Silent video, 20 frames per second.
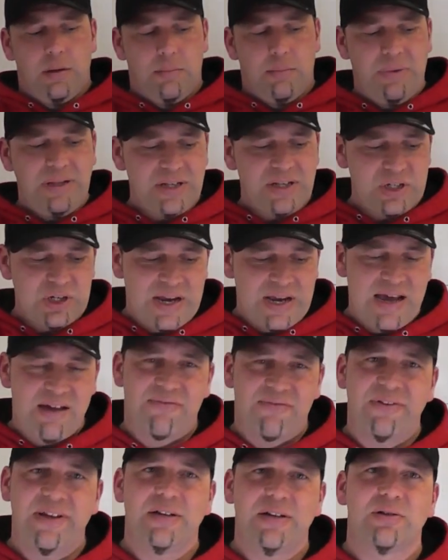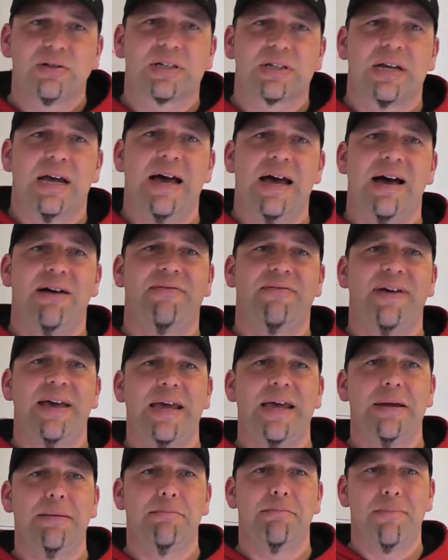military airfields have
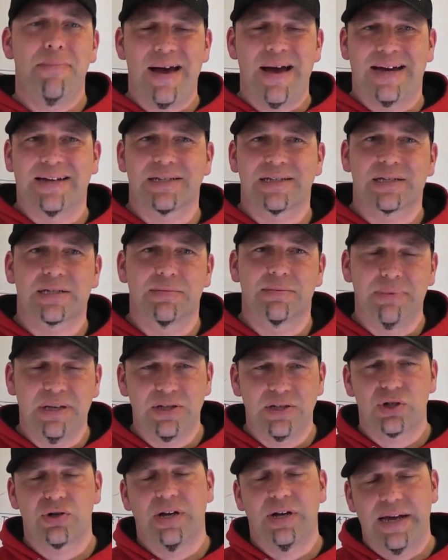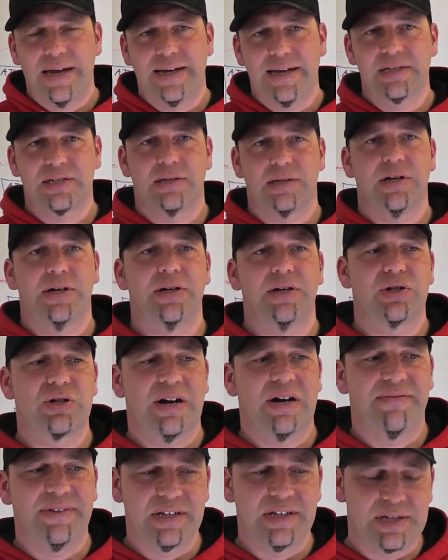a MATS, military air
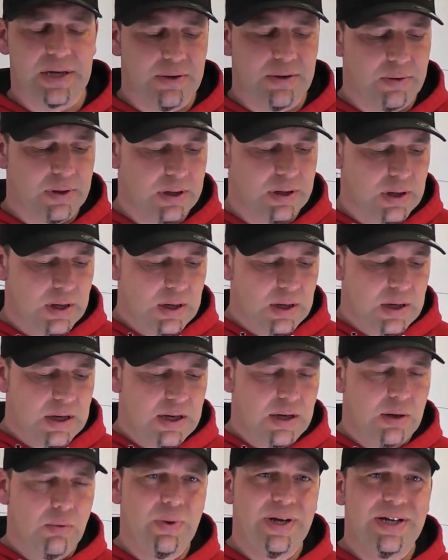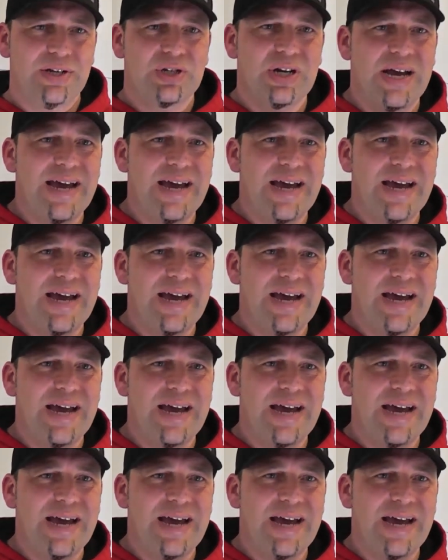traffic zone, which